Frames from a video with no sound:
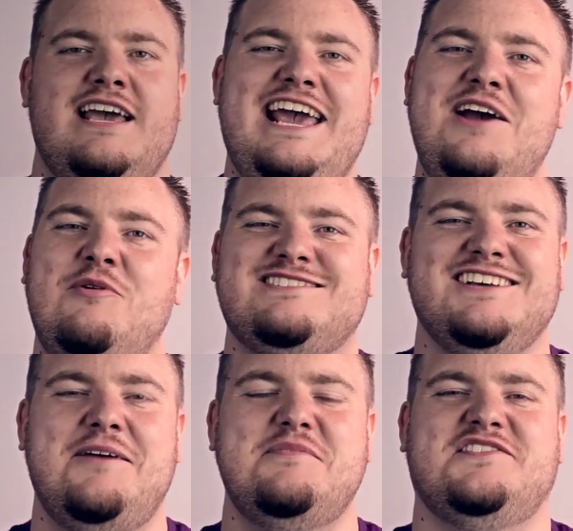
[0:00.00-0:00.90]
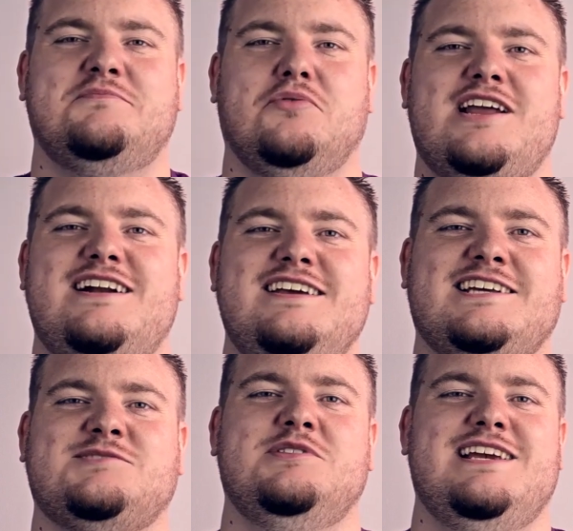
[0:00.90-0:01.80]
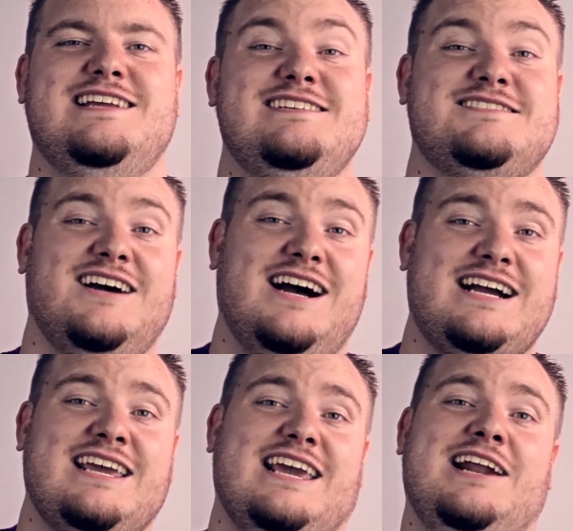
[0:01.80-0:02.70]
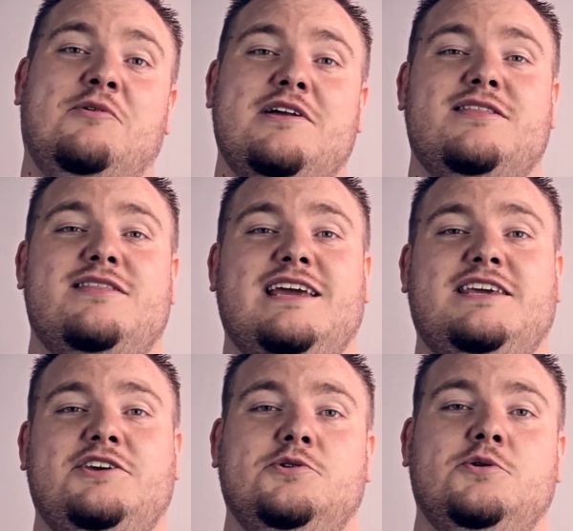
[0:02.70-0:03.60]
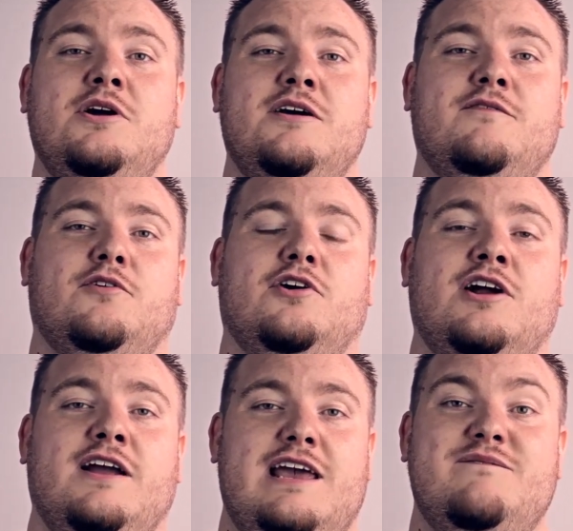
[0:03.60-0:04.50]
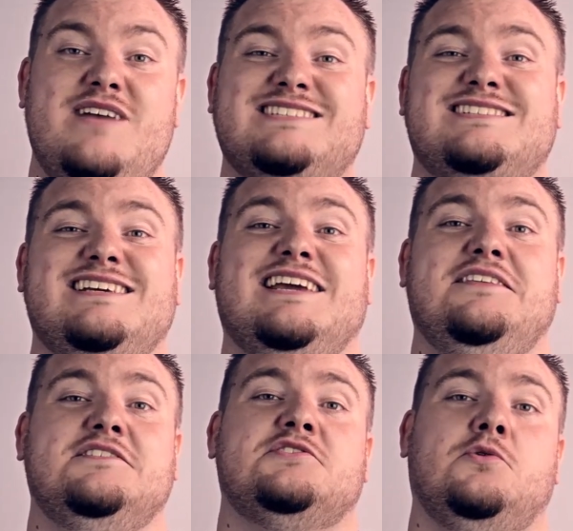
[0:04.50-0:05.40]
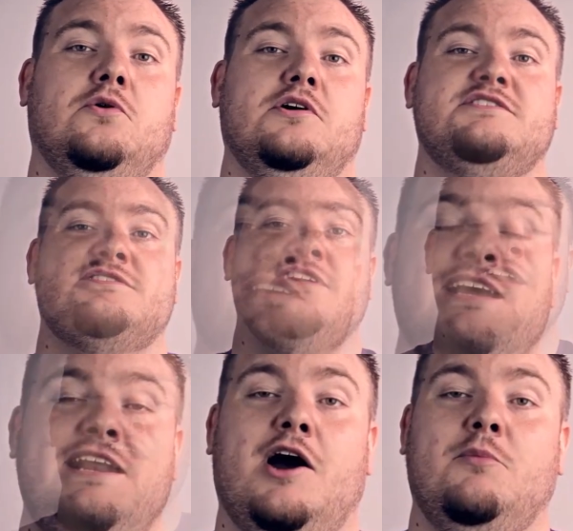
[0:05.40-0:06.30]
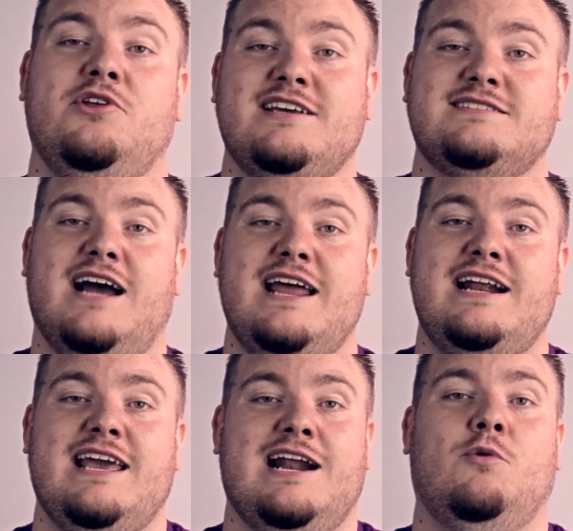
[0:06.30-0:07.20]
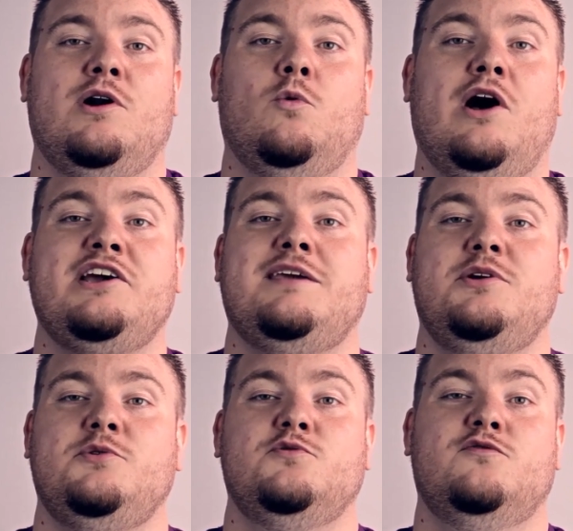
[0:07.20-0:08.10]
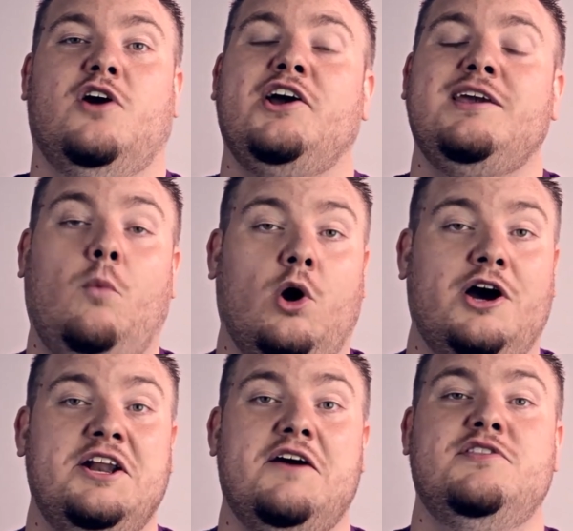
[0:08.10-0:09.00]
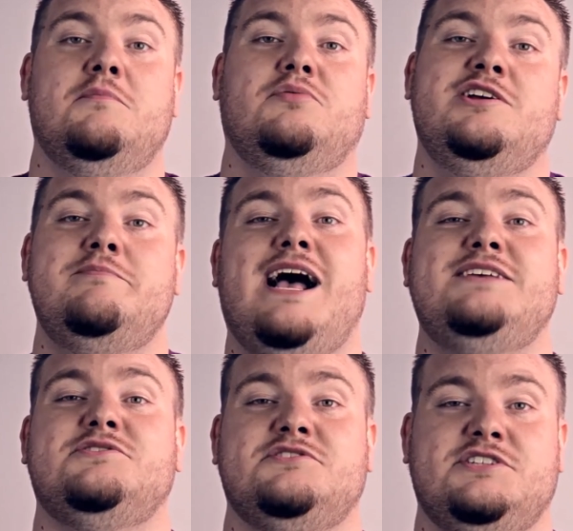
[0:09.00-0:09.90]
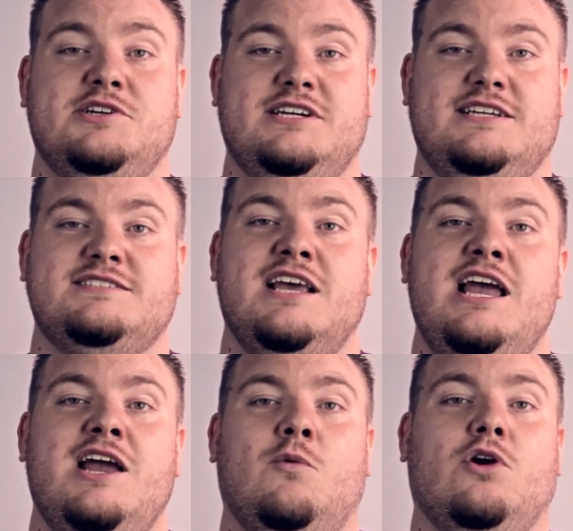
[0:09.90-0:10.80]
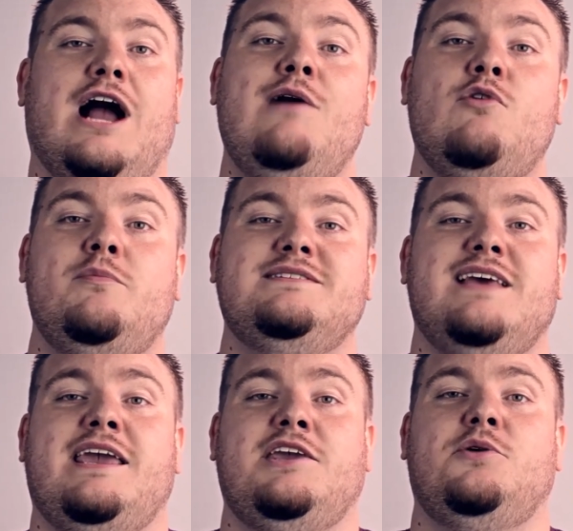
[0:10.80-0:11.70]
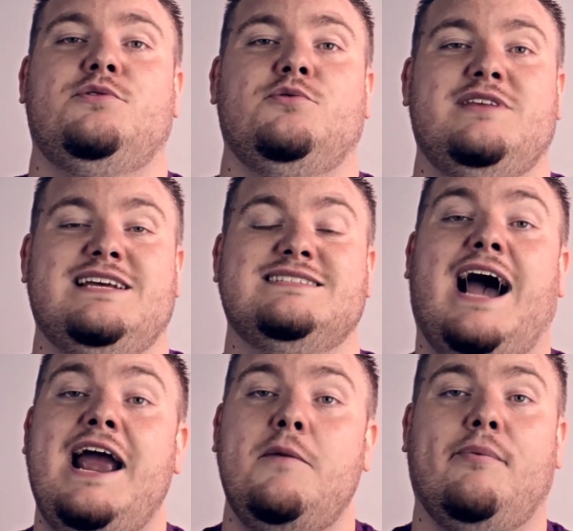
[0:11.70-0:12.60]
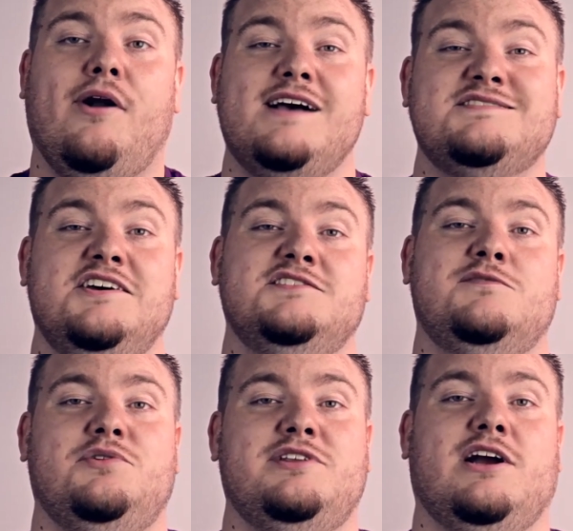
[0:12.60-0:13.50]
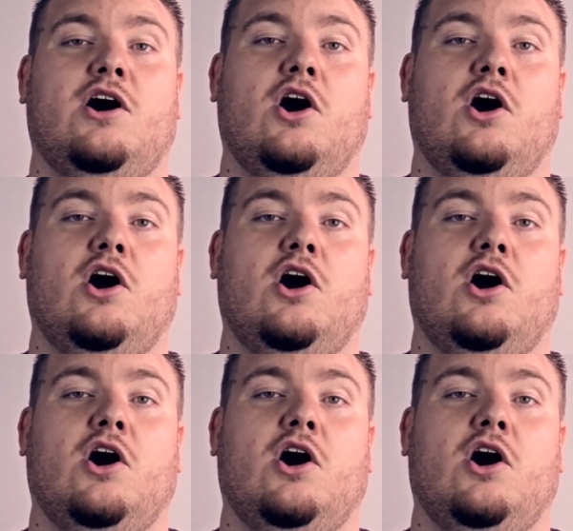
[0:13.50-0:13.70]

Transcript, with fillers: Hey, what's up? This is Brandon Hicks with Indie Stock, and I want to thank you for investing in this course. Now, I'm really excited, and I want to welcome you to Volume one of the BlendMasters series, where I will be taking you through the entire process of building a